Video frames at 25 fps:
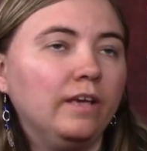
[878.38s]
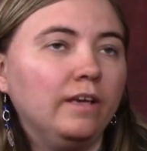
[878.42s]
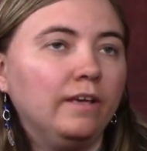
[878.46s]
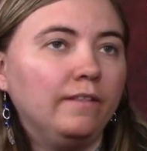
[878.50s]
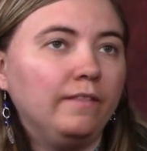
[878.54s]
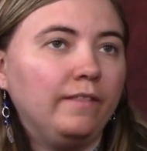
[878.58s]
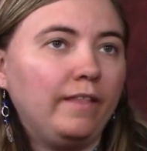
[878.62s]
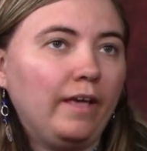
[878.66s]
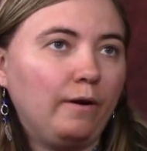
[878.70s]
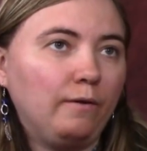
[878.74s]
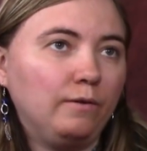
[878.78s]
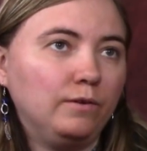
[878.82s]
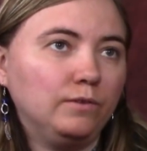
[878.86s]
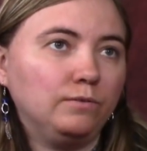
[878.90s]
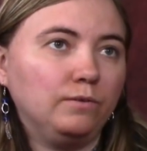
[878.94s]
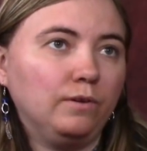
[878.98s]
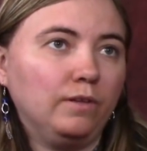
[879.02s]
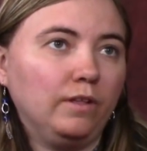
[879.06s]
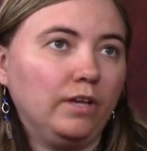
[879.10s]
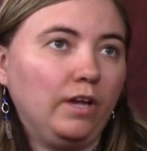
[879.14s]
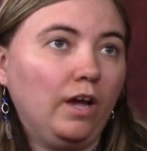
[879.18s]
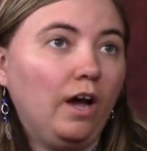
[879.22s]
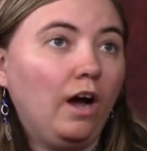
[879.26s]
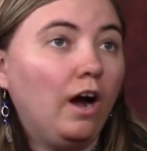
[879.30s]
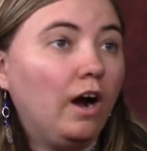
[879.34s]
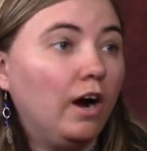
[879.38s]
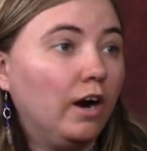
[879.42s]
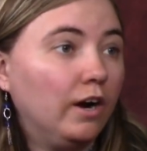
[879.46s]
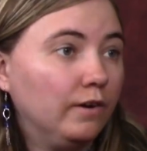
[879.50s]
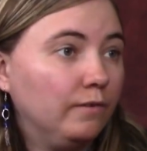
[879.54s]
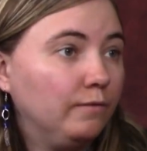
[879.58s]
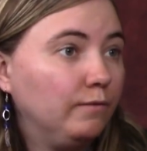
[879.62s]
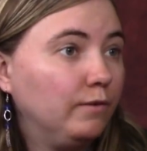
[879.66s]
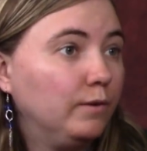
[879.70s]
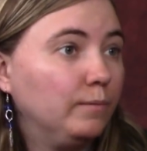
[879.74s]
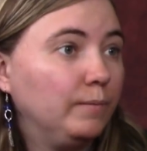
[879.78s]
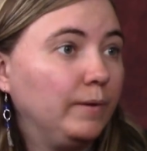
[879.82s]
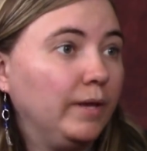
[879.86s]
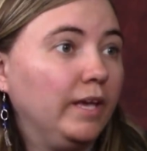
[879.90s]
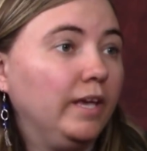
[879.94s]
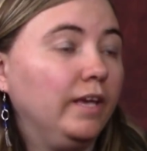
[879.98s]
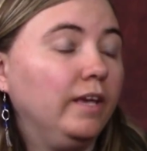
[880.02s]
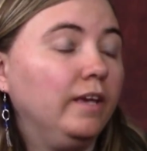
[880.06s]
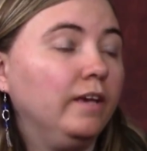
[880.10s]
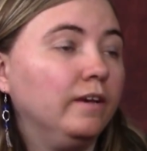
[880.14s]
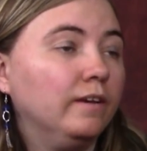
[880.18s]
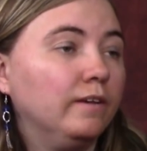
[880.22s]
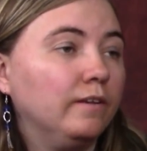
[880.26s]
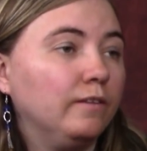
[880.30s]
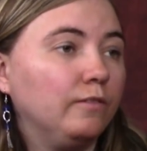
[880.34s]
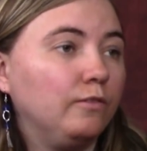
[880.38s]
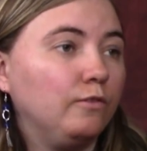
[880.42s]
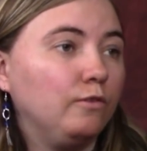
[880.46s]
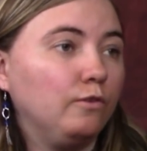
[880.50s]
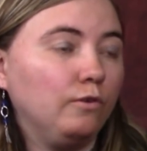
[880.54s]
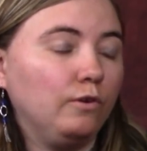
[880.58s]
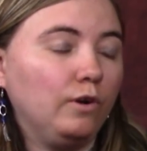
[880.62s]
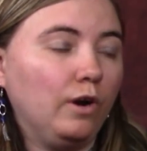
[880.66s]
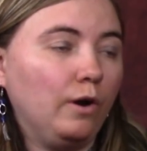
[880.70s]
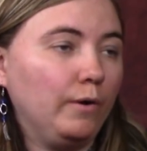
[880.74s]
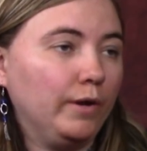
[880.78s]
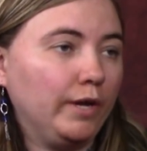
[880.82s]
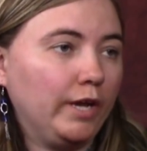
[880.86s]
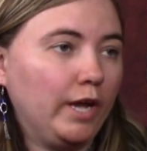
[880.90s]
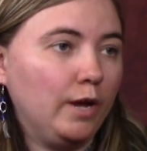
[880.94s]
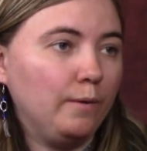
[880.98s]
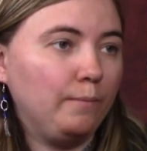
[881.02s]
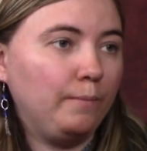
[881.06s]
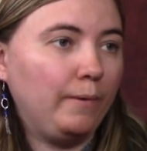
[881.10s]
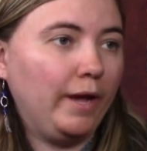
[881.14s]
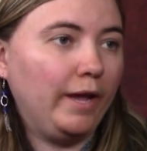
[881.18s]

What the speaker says: that was really hard for me through growing up.